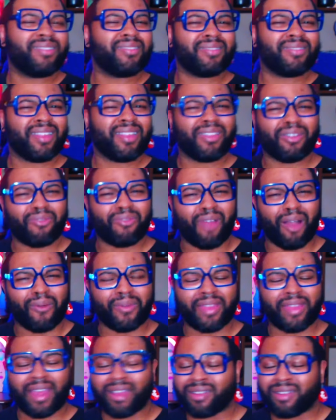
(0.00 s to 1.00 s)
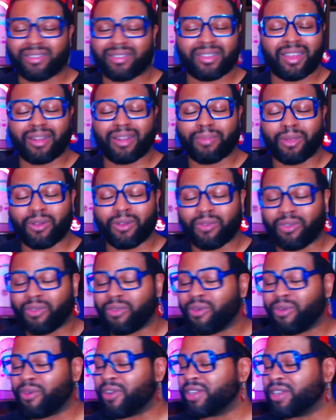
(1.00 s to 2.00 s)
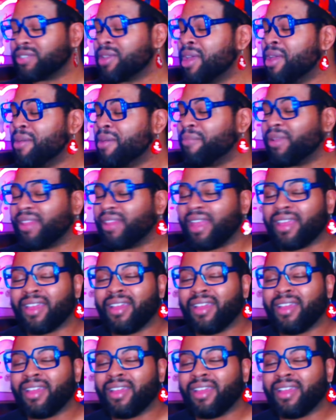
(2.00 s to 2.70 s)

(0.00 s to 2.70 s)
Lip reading: nothing wrong with that because she's got a beautiful full voice. But like